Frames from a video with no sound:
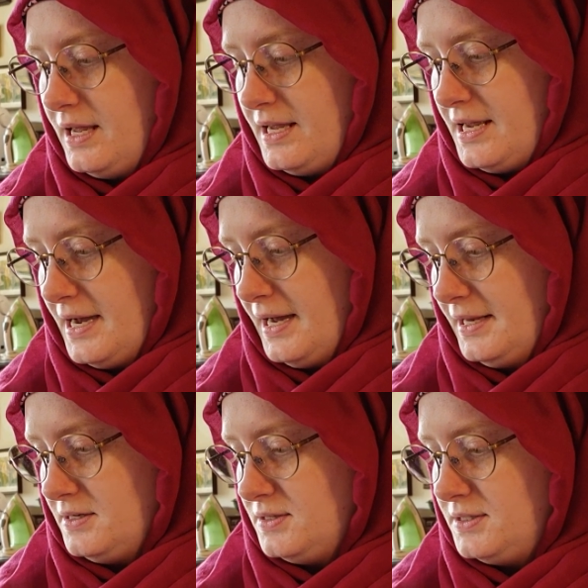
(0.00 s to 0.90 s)

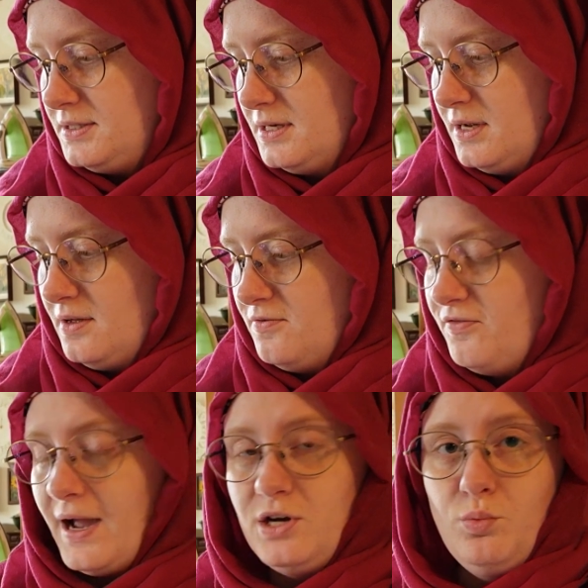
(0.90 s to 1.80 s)
and
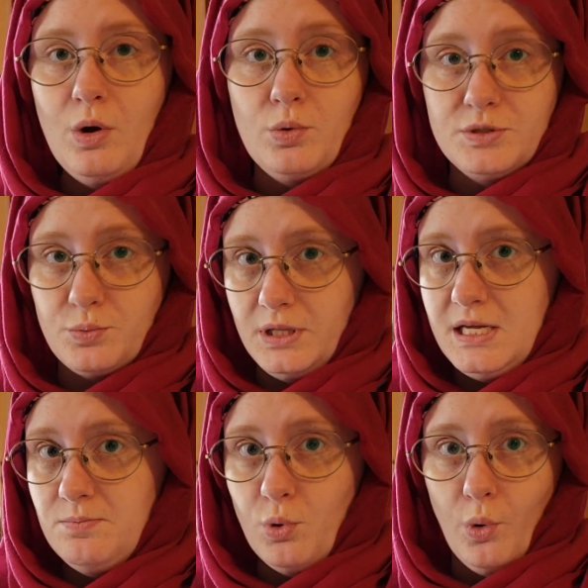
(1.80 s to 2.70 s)
find what was really
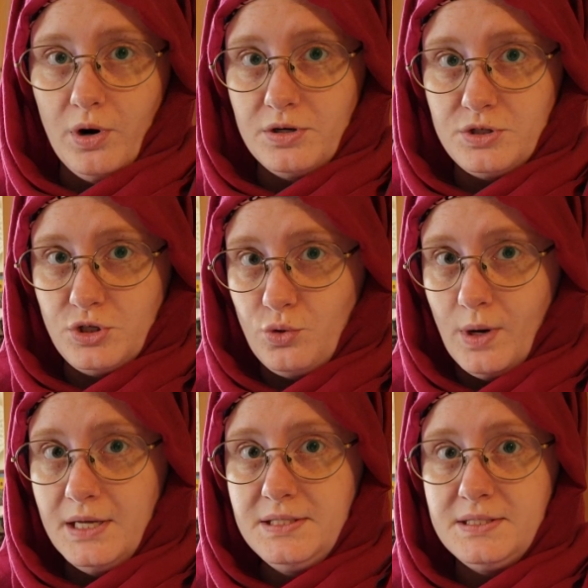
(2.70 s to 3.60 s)
important to
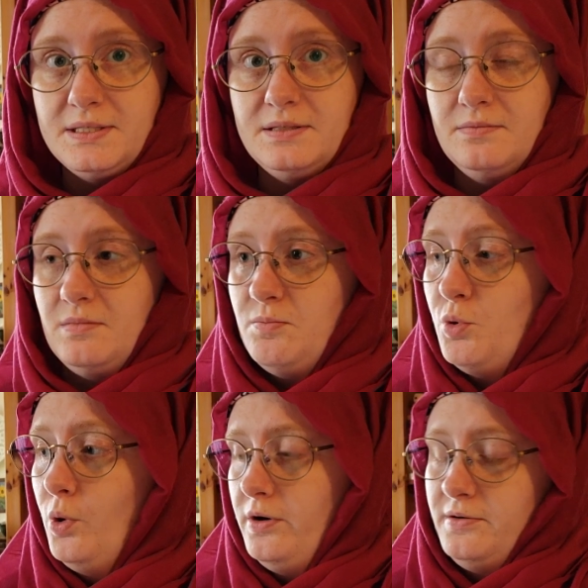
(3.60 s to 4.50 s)
us,
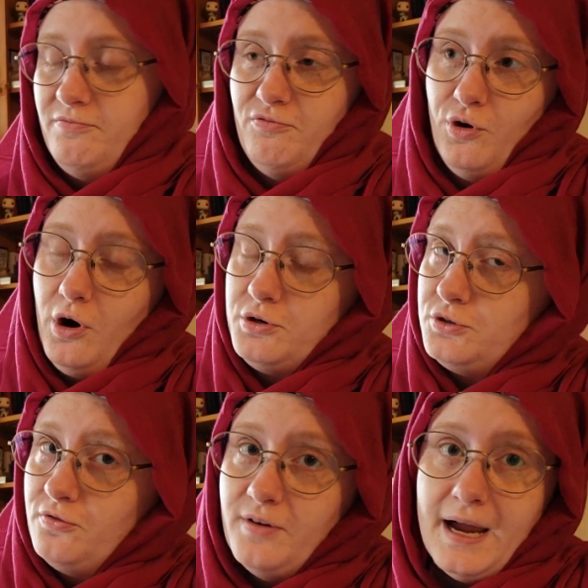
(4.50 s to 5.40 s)
important for our
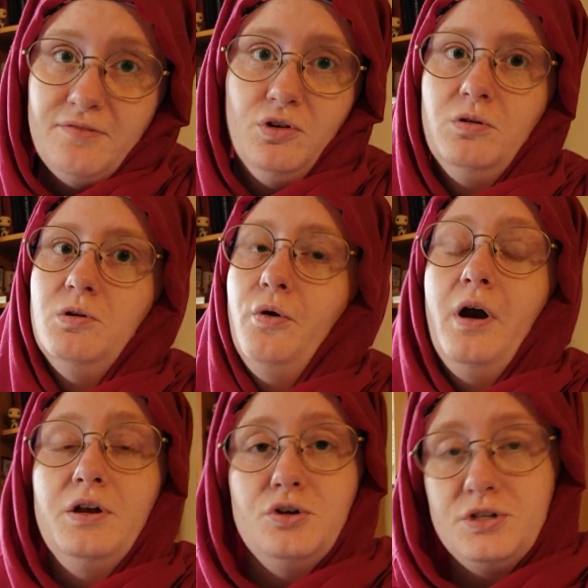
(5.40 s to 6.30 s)
survival or
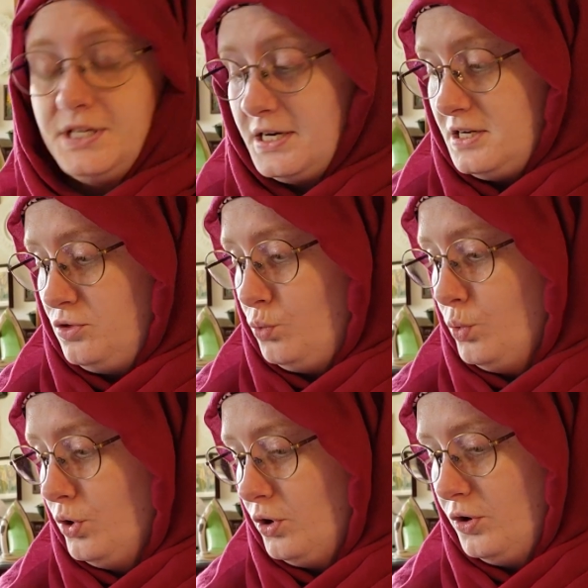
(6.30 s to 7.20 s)
understanding the
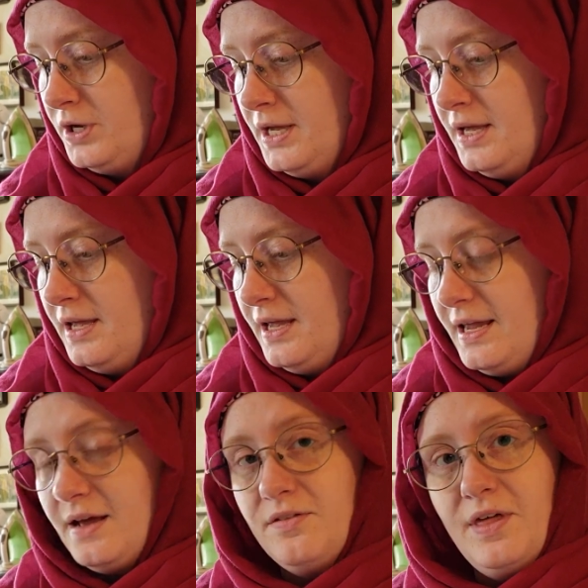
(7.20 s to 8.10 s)
world,
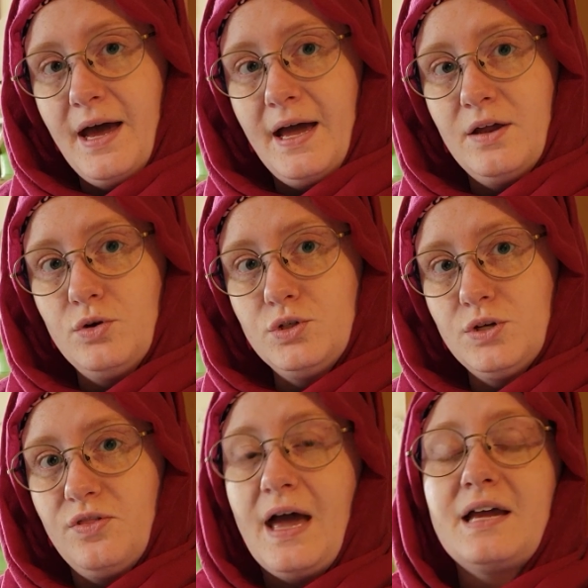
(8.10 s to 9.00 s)
and that
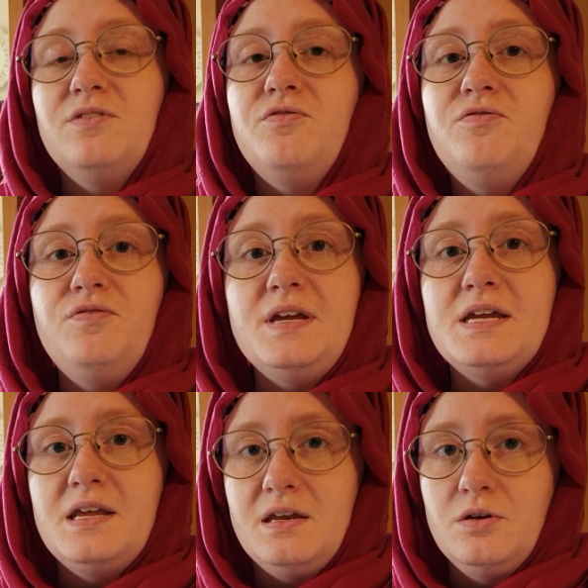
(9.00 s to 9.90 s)
can
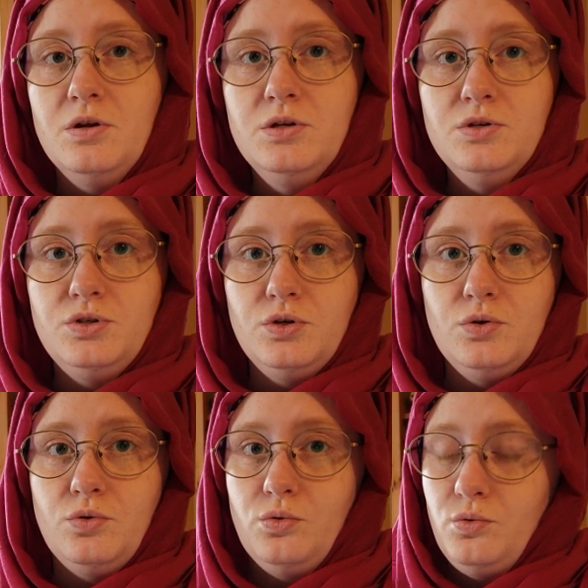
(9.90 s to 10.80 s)
feed in
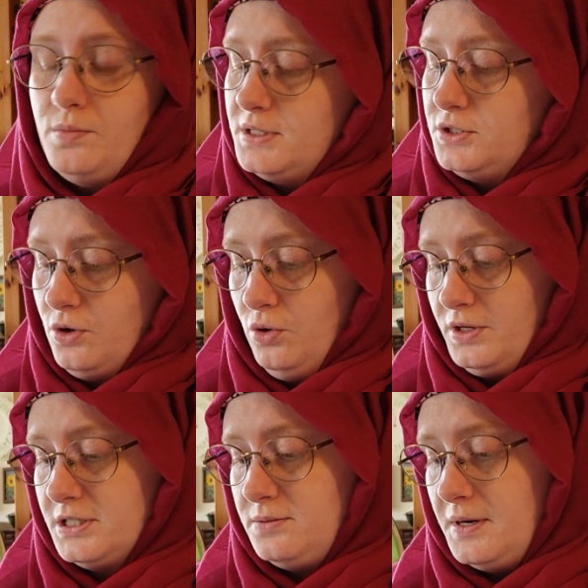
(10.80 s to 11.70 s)
to mystical
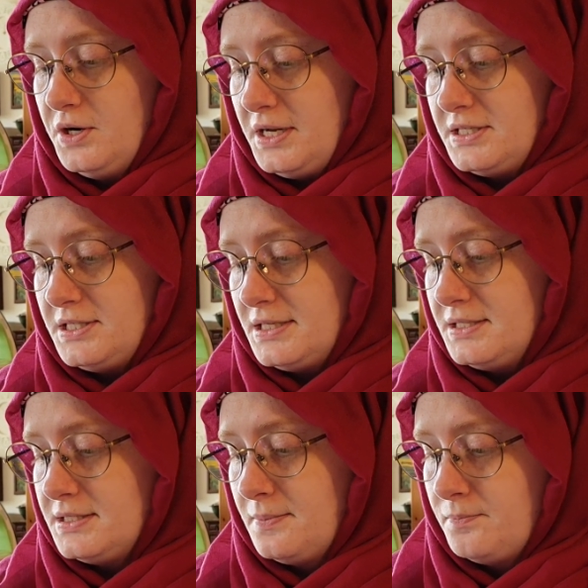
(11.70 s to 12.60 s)

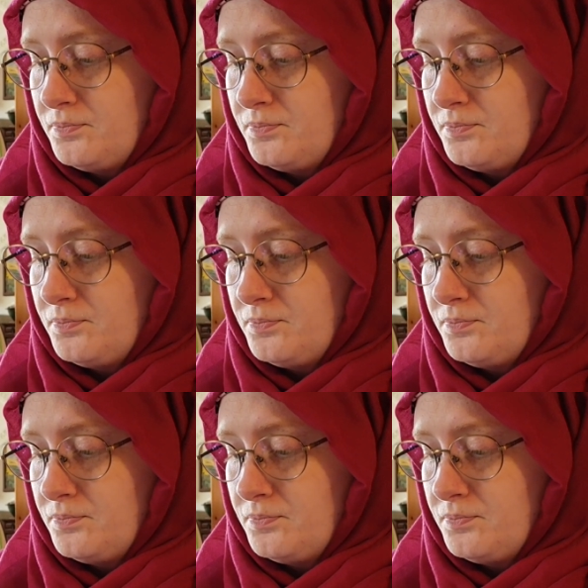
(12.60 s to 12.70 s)
experiences.